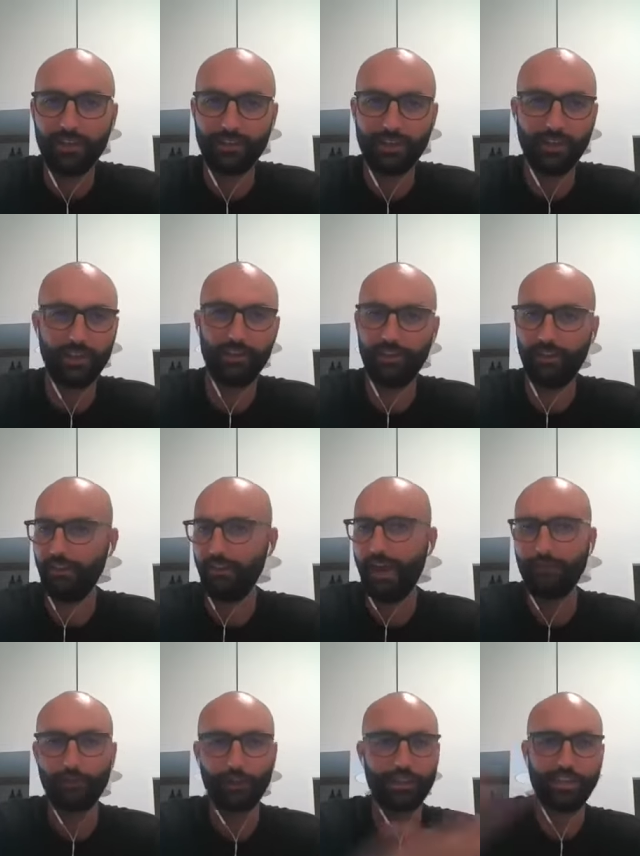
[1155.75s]
the
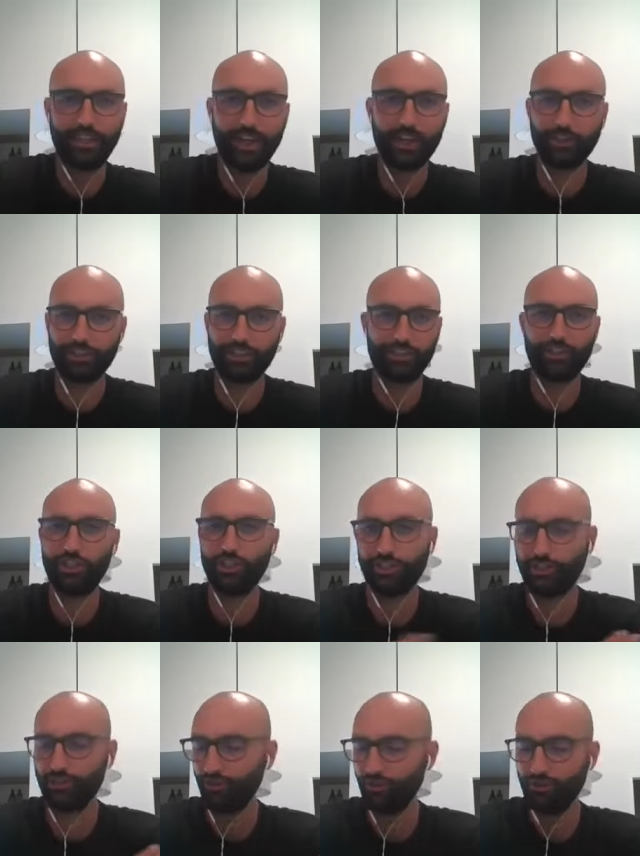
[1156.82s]
everything else is
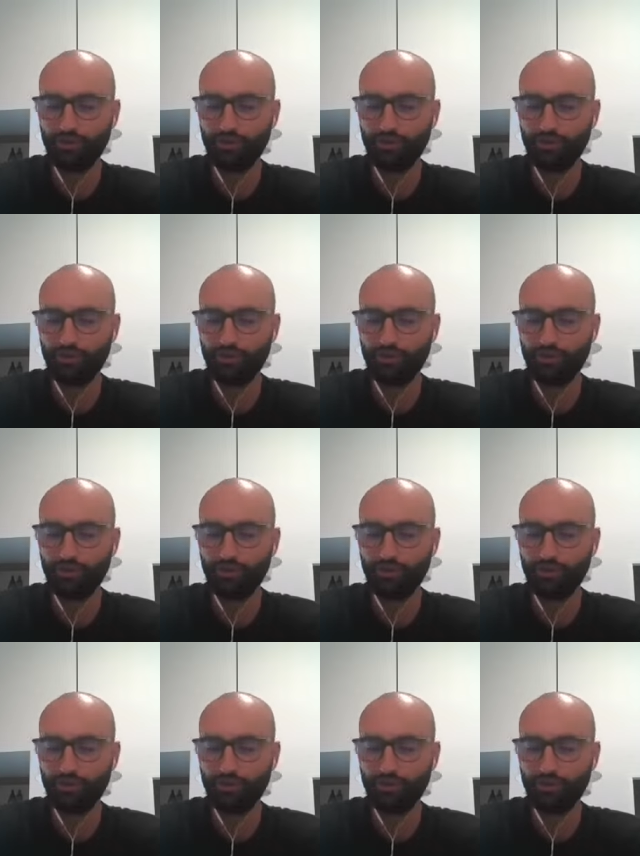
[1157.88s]
just